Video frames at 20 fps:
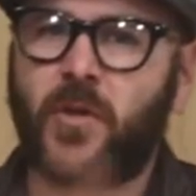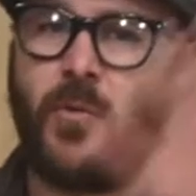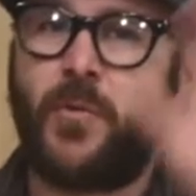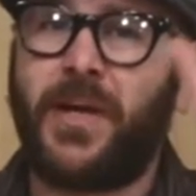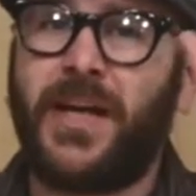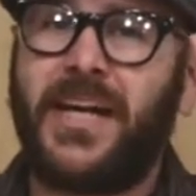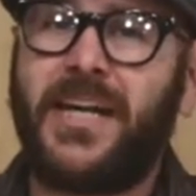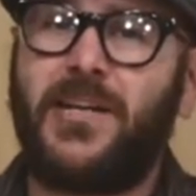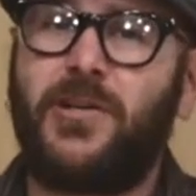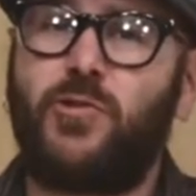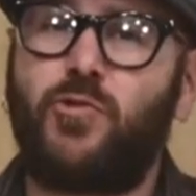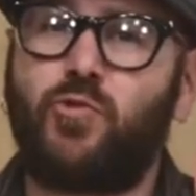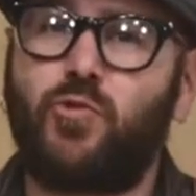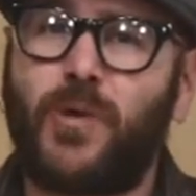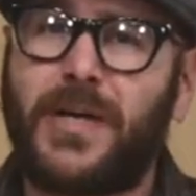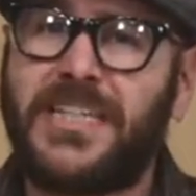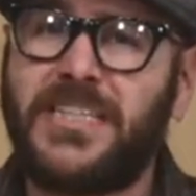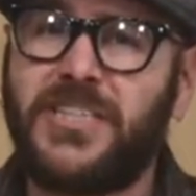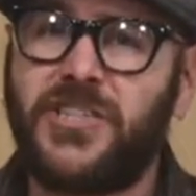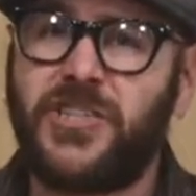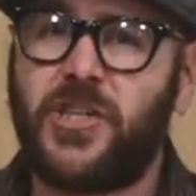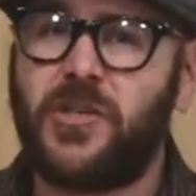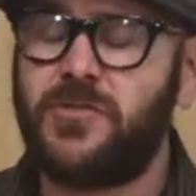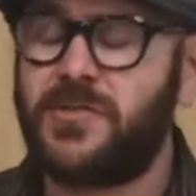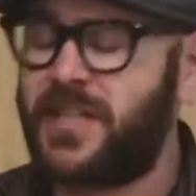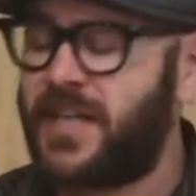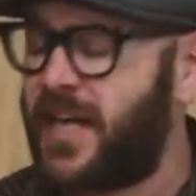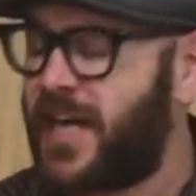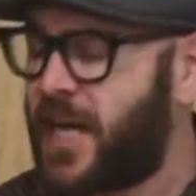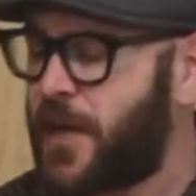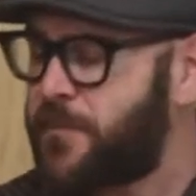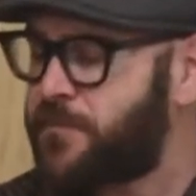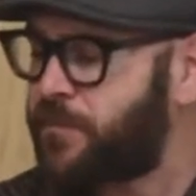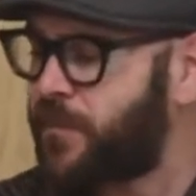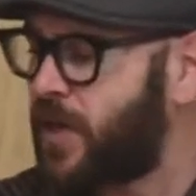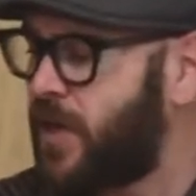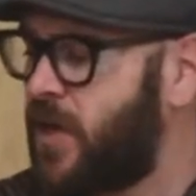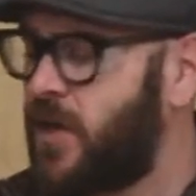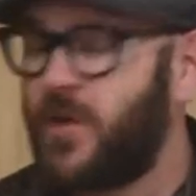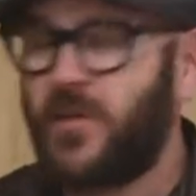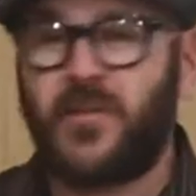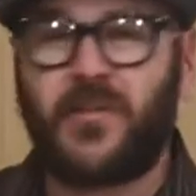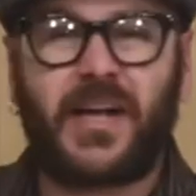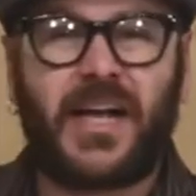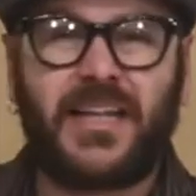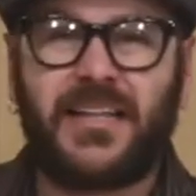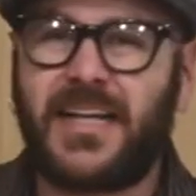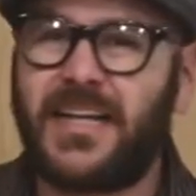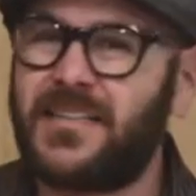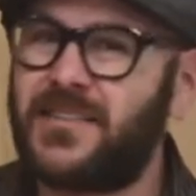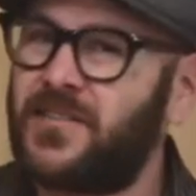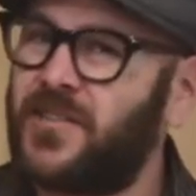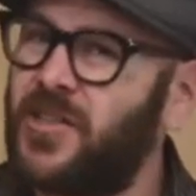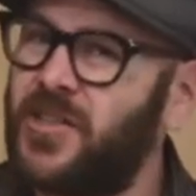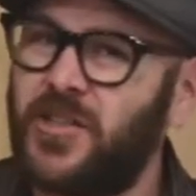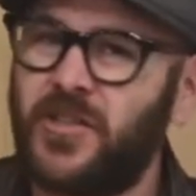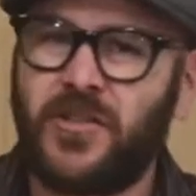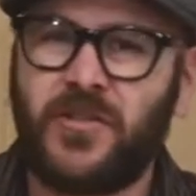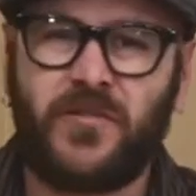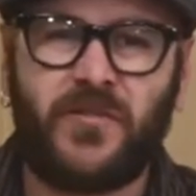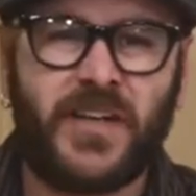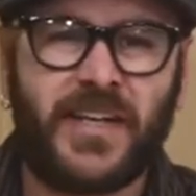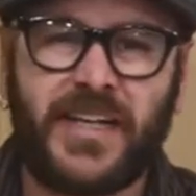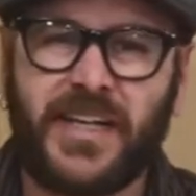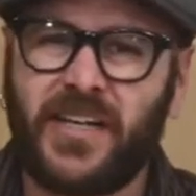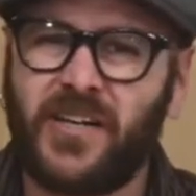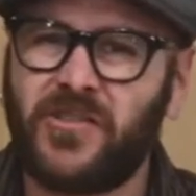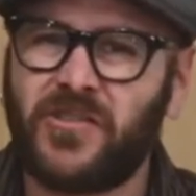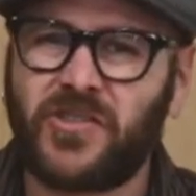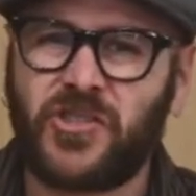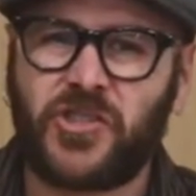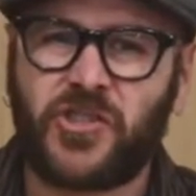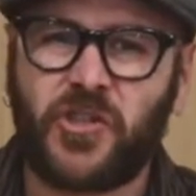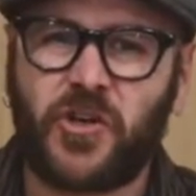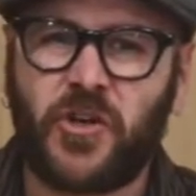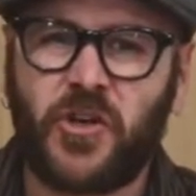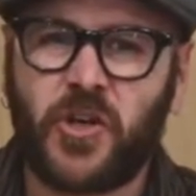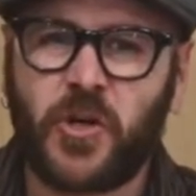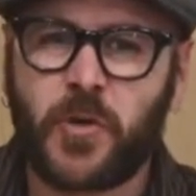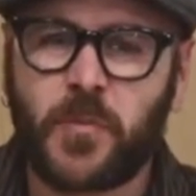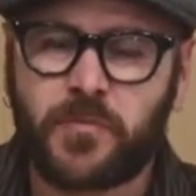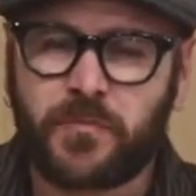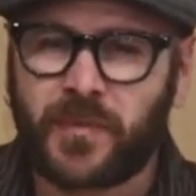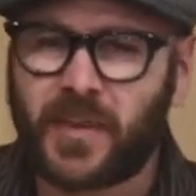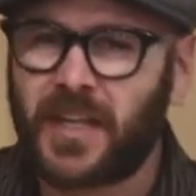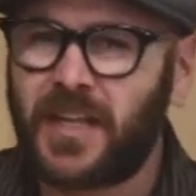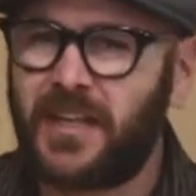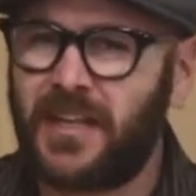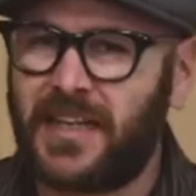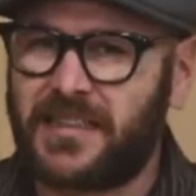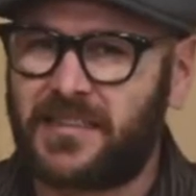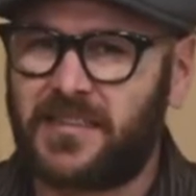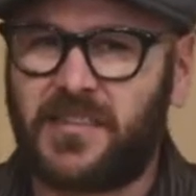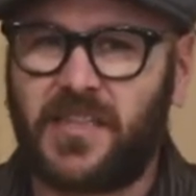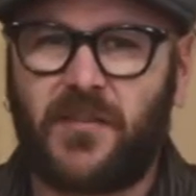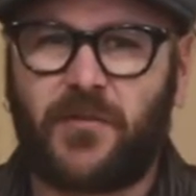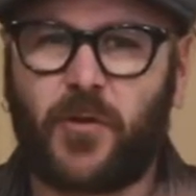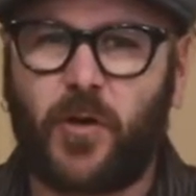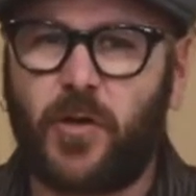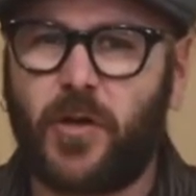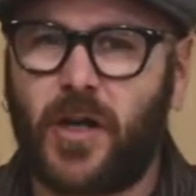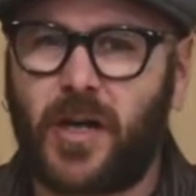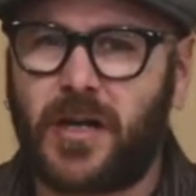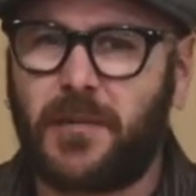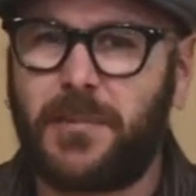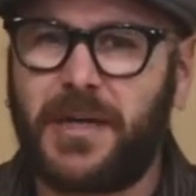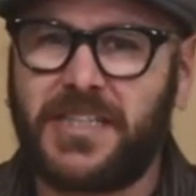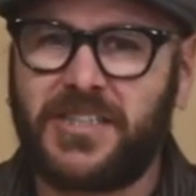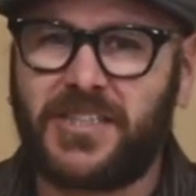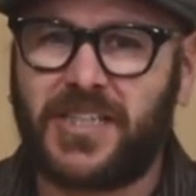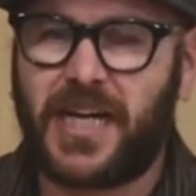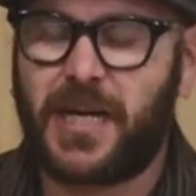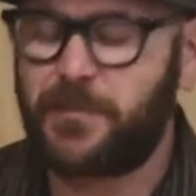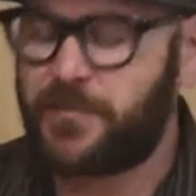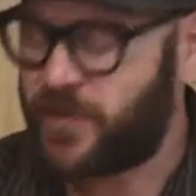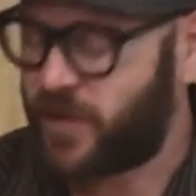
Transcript: We got a great show today. We got lots of good videos to show you, lots of stuff going on in my shop.